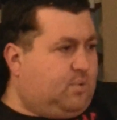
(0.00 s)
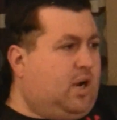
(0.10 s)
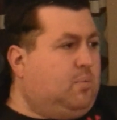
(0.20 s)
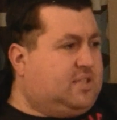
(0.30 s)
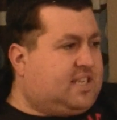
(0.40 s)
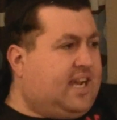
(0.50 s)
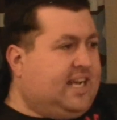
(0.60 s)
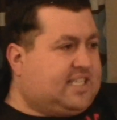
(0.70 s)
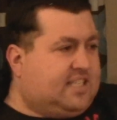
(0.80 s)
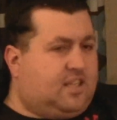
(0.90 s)
around
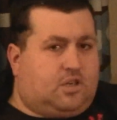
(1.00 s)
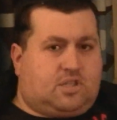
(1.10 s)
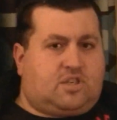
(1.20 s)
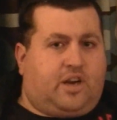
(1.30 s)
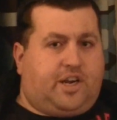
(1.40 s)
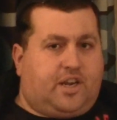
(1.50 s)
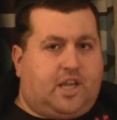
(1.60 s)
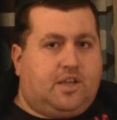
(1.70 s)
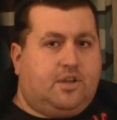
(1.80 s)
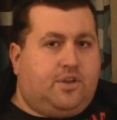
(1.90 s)
Wisconsin that are starting
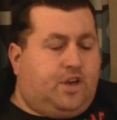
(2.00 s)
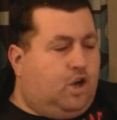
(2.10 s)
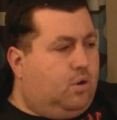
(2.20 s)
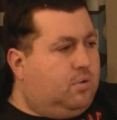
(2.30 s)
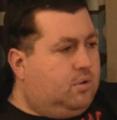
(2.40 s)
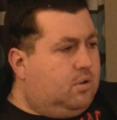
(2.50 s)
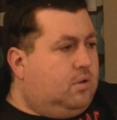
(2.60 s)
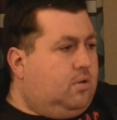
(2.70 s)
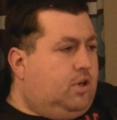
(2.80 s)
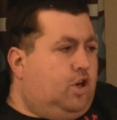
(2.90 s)
to. Oh my know, God! Yeah,
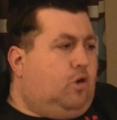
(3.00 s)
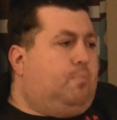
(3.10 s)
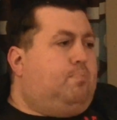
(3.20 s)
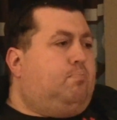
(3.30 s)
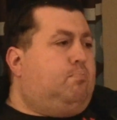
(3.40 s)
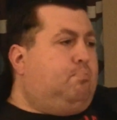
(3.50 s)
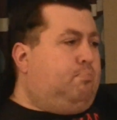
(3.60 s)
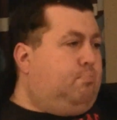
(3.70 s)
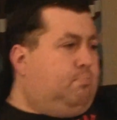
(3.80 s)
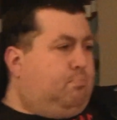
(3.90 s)
we're, we're blowing know, up in
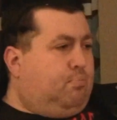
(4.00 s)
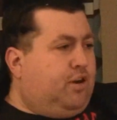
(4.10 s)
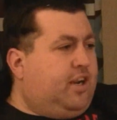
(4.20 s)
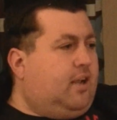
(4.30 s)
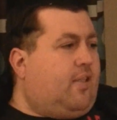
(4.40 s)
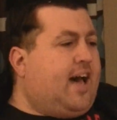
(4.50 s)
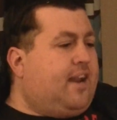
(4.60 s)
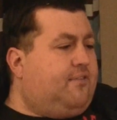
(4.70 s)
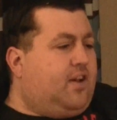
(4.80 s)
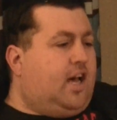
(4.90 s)
Wisconsin. Putting Putting a lot
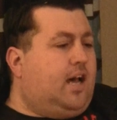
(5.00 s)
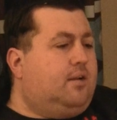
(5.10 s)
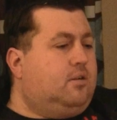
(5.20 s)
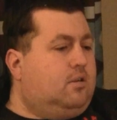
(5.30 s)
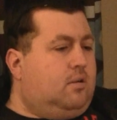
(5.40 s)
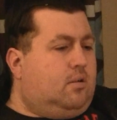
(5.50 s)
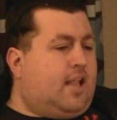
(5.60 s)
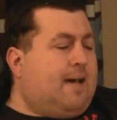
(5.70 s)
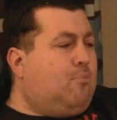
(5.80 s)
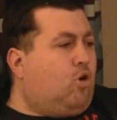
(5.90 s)
There's of uh, so many good bands. A
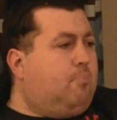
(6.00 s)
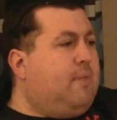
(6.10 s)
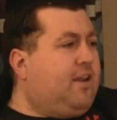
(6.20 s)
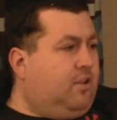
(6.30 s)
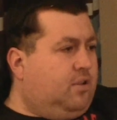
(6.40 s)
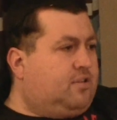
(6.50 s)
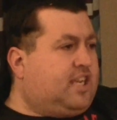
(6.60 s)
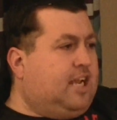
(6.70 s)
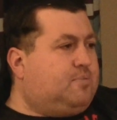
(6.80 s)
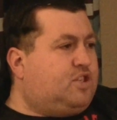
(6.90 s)
lot more metal
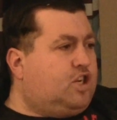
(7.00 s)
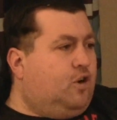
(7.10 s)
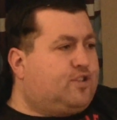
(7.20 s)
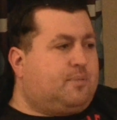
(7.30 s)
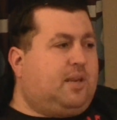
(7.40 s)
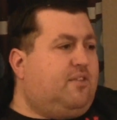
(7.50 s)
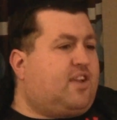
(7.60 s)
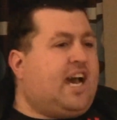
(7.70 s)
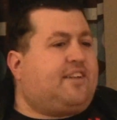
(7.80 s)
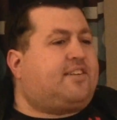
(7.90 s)
type shows. I mean, you've
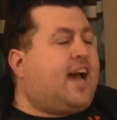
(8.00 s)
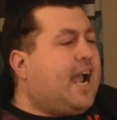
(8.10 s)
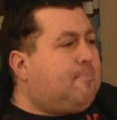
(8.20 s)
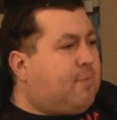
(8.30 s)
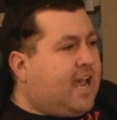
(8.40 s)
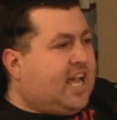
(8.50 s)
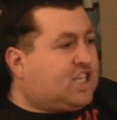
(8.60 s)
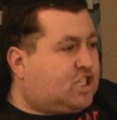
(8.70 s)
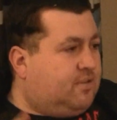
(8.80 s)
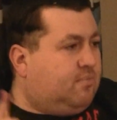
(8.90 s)
got Dime
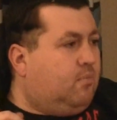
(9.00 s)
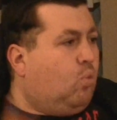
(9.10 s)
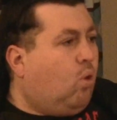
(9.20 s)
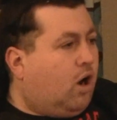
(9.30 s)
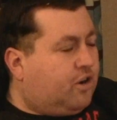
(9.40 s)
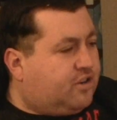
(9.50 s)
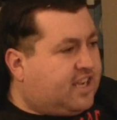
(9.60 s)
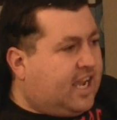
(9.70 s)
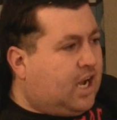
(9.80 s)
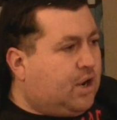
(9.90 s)
Bash and
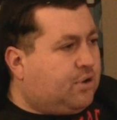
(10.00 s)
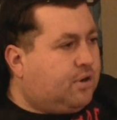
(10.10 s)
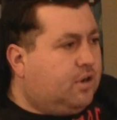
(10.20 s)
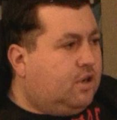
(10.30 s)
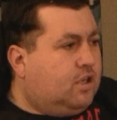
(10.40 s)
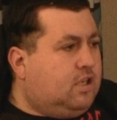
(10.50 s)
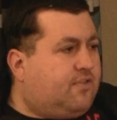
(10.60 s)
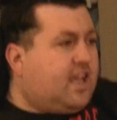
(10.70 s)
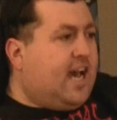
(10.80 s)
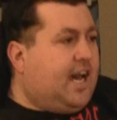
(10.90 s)
Watertown. Mm-hmm.
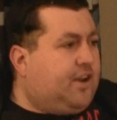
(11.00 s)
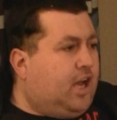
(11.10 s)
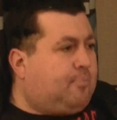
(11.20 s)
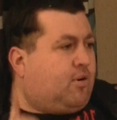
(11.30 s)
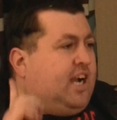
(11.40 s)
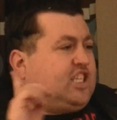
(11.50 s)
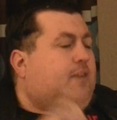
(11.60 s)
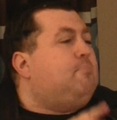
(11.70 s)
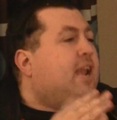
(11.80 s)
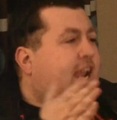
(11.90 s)
You've yep. got uh,
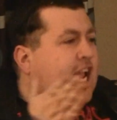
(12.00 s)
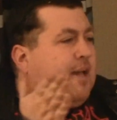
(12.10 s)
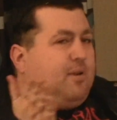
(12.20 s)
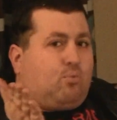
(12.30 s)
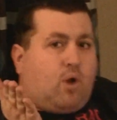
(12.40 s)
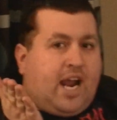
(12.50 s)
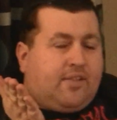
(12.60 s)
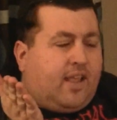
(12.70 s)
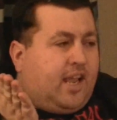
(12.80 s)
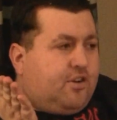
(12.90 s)
Project Mayhem and
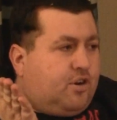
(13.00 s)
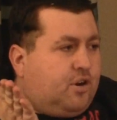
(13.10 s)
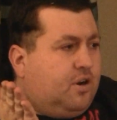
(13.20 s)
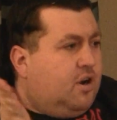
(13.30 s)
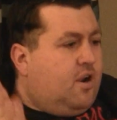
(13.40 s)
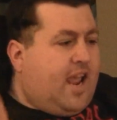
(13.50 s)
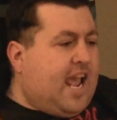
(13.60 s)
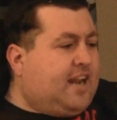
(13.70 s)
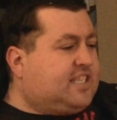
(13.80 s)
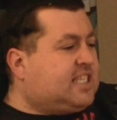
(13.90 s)
Rhinelander, yep.
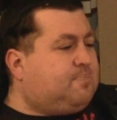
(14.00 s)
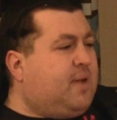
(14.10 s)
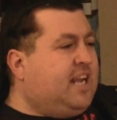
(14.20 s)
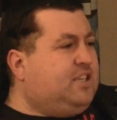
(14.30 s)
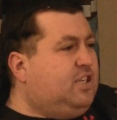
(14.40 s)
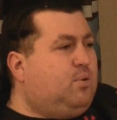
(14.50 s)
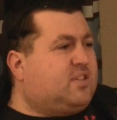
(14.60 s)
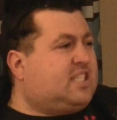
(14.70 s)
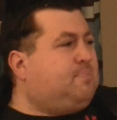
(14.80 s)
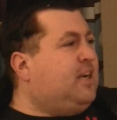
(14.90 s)
and a, and you
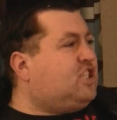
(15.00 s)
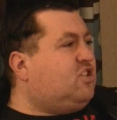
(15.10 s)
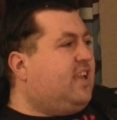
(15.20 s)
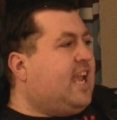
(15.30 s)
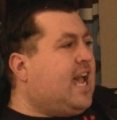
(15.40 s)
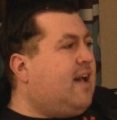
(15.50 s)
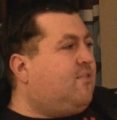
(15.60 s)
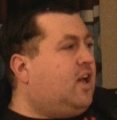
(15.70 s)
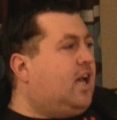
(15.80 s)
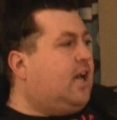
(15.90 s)
especially have
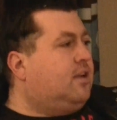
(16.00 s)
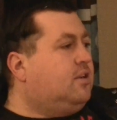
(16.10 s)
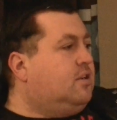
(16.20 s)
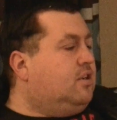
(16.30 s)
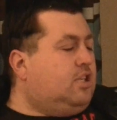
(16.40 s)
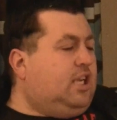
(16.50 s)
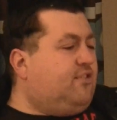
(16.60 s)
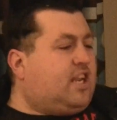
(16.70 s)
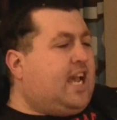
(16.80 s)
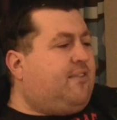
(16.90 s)
uh,
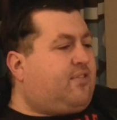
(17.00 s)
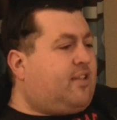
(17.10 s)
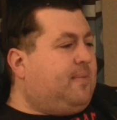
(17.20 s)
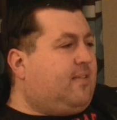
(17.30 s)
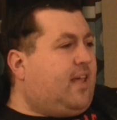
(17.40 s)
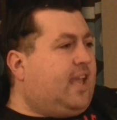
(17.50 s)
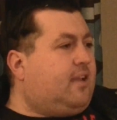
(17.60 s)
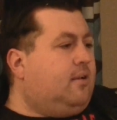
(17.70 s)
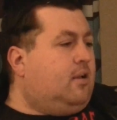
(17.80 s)
even have something like